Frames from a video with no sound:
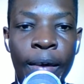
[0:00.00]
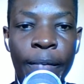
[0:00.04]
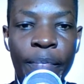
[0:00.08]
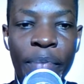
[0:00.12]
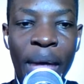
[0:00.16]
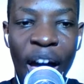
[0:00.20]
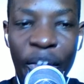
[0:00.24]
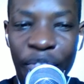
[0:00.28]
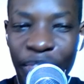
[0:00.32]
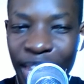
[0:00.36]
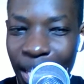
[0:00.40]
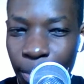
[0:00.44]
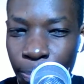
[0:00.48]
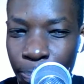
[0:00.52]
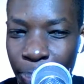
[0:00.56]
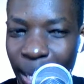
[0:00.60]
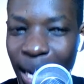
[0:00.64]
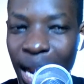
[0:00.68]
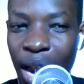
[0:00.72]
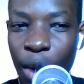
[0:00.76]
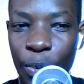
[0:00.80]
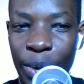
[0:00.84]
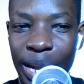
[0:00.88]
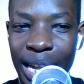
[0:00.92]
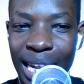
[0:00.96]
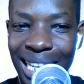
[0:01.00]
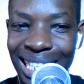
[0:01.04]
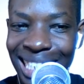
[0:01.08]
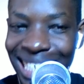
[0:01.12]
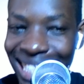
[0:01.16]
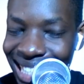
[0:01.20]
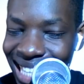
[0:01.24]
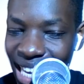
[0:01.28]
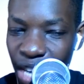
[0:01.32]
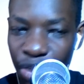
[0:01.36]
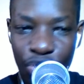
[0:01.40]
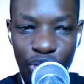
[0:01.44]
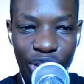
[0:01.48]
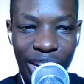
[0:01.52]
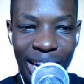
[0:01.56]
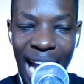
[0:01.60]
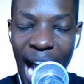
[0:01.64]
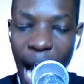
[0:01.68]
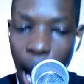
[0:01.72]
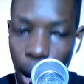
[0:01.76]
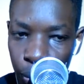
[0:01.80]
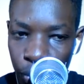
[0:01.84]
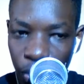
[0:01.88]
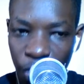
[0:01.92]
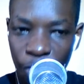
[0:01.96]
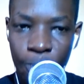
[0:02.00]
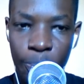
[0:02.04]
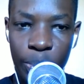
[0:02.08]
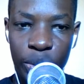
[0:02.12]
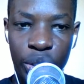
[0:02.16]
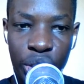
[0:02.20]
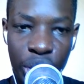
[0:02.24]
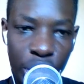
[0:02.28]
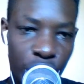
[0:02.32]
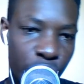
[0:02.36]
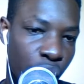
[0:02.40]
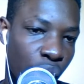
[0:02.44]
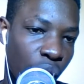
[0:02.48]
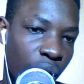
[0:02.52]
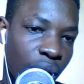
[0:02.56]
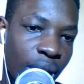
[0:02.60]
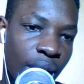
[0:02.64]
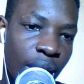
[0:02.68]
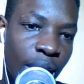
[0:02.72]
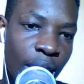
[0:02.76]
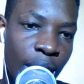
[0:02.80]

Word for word: Having Bellerin, Cedric out of position,